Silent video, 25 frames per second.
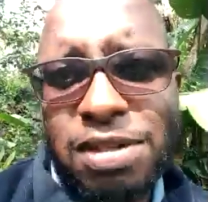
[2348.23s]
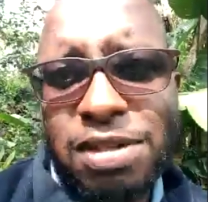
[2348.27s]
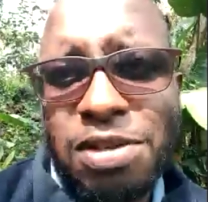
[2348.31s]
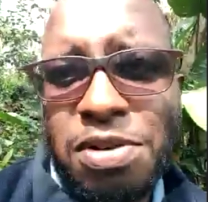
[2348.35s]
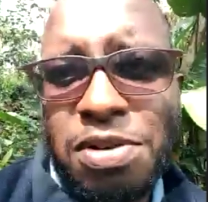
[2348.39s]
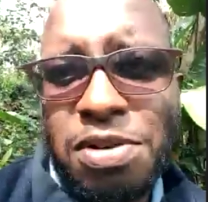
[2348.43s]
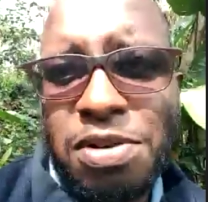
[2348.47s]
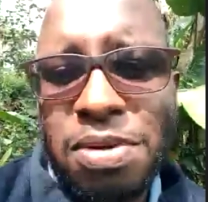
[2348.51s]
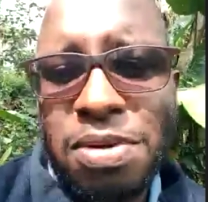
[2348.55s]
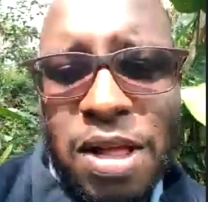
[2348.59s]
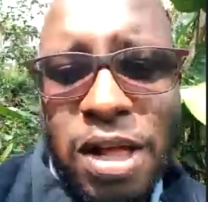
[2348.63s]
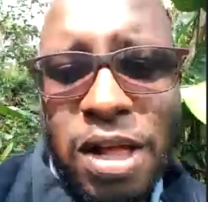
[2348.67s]

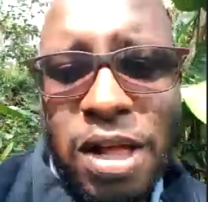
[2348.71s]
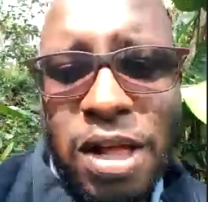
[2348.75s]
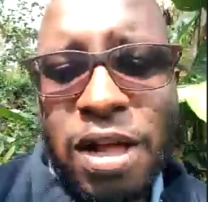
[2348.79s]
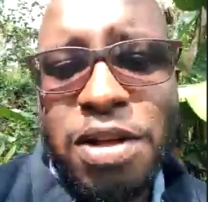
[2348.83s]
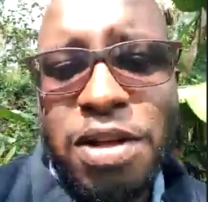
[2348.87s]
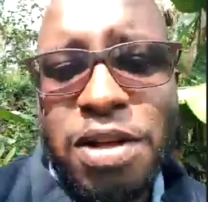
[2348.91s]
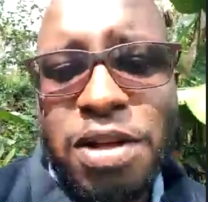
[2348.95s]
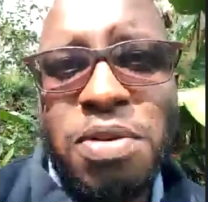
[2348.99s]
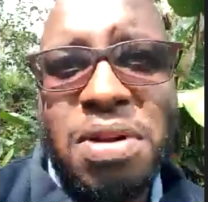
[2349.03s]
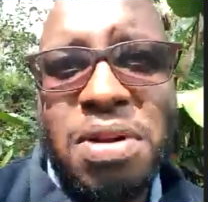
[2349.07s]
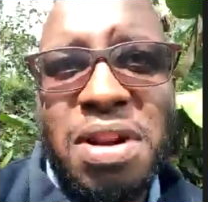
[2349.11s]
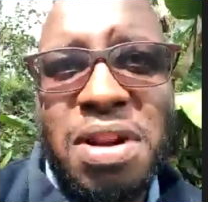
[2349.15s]
You'll
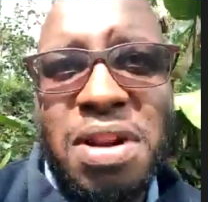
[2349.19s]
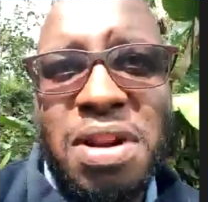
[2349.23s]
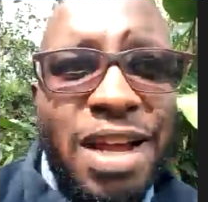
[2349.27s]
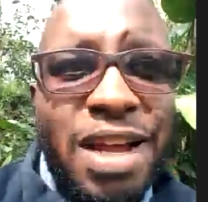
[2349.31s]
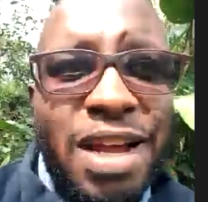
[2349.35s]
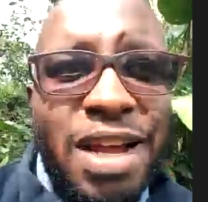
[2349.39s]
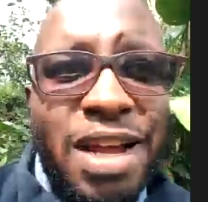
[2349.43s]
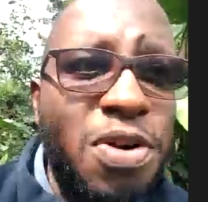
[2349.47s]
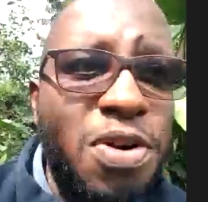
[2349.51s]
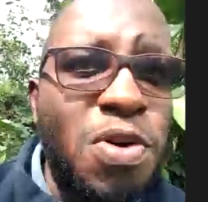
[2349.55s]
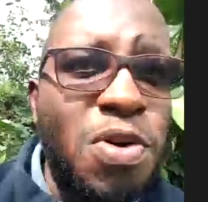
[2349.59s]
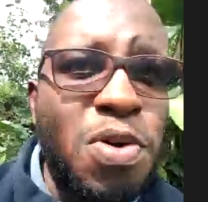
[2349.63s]
hear, I
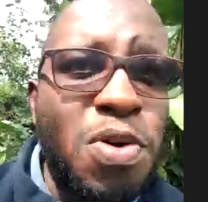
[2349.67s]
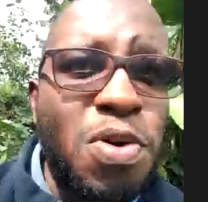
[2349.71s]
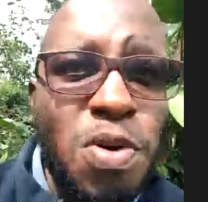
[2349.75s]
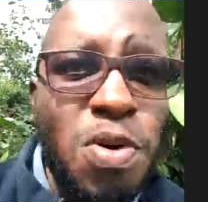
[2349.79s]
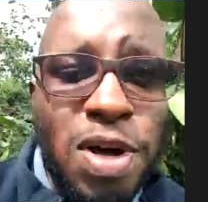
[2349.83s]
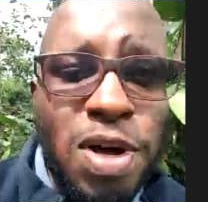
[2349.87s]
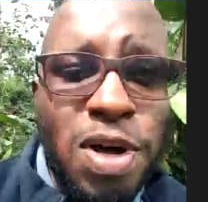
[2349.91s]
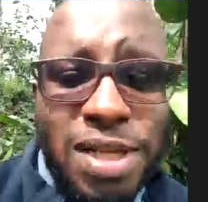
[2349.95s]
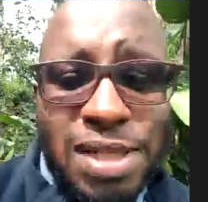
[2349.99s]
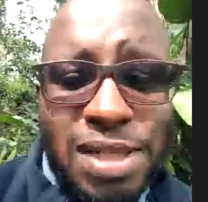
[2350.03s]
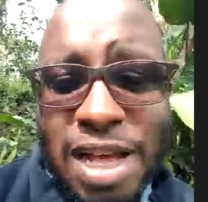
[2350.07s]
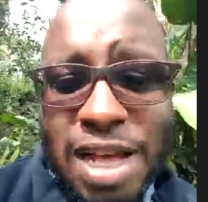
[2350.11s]
don't know,
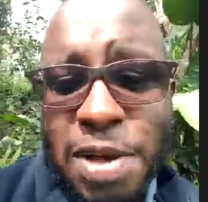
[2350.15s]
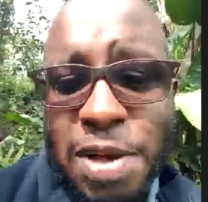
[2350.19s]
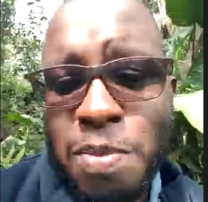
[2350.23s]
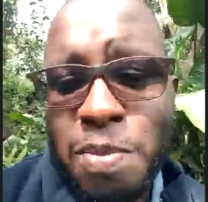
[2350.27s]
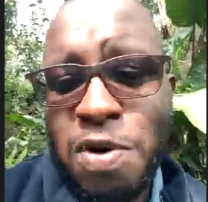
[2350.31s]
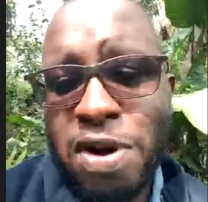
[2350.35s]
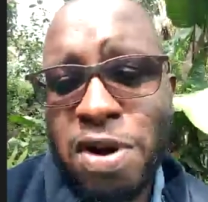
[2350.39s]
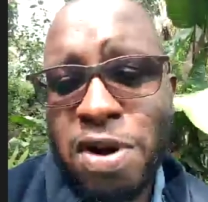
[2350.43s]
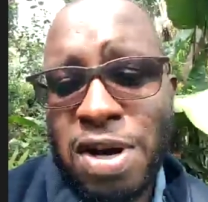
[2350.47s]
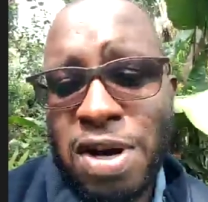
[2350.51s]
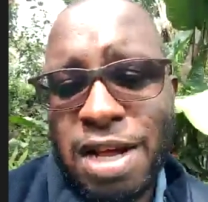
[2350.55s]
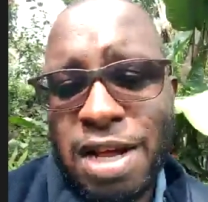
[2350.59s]
OSI
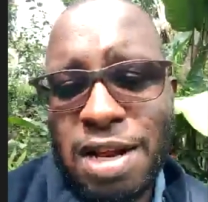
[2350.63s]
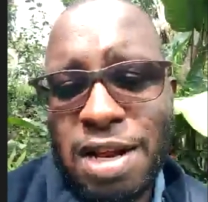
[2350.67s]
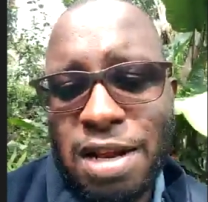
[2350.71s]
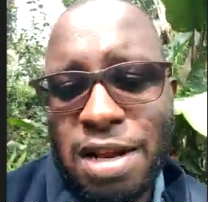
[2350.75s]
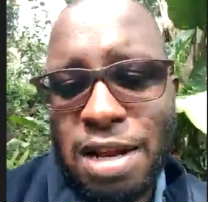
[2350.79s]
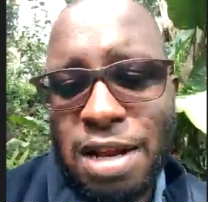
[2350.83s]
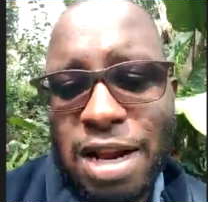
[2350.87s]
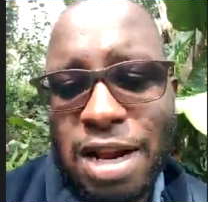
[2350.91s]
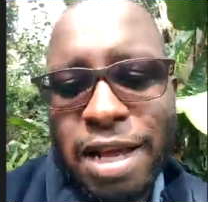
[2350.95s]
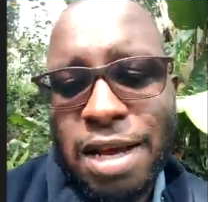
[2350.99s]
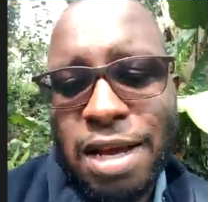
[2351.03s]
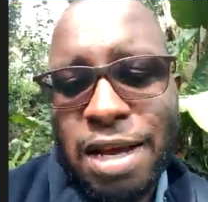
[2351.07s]
model.
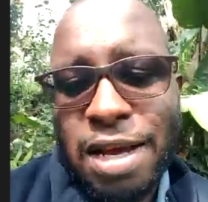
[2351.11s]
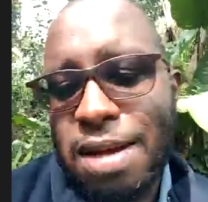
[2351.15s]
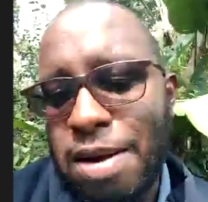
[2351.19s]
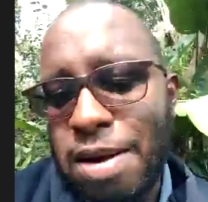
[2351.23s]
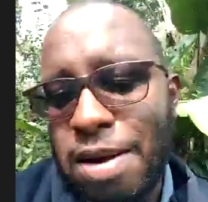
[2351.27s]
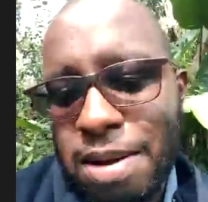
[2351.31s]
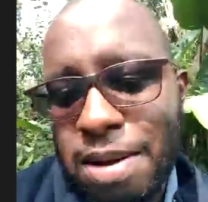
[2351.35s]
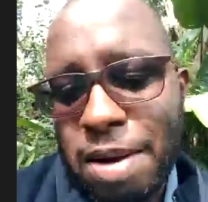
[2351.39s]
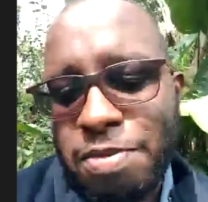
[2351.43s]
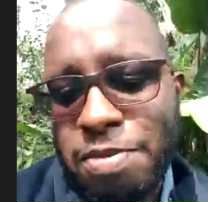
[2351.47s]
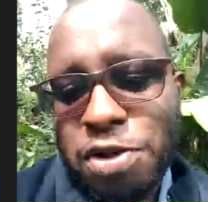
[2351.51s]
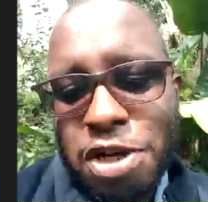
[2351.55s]
Like,
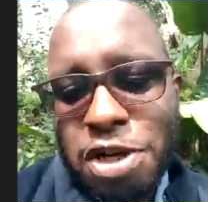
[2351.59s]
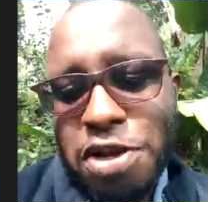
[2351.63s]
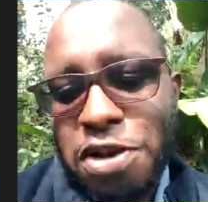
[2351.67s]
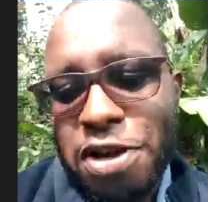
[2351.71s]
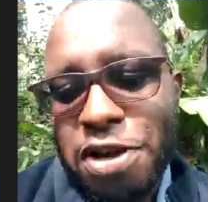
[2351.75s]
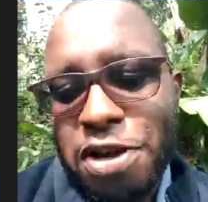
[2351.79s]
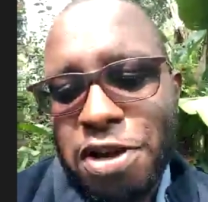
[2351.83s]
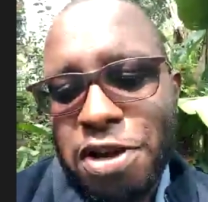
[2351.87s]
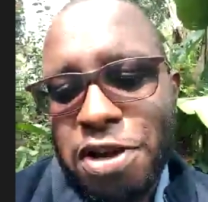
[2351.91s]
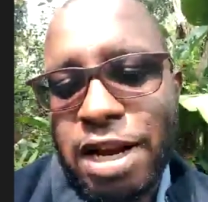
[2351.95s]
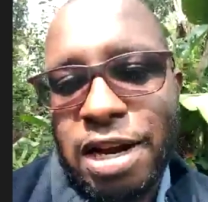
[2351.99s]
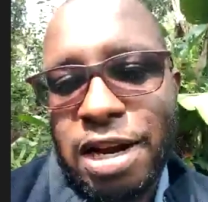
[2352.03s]
I'm sure
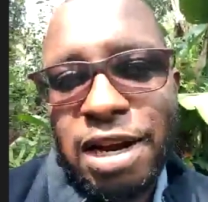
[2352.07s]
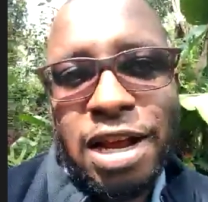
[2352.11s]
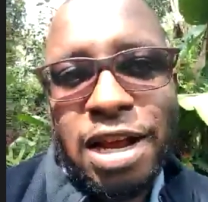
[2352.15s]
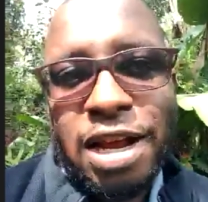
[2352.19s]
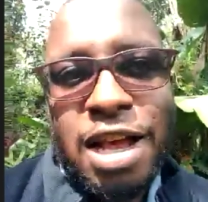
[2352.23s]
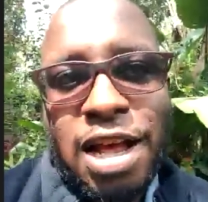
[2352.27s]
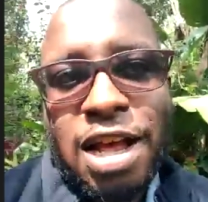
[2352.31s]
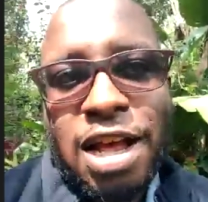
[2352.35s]
you hear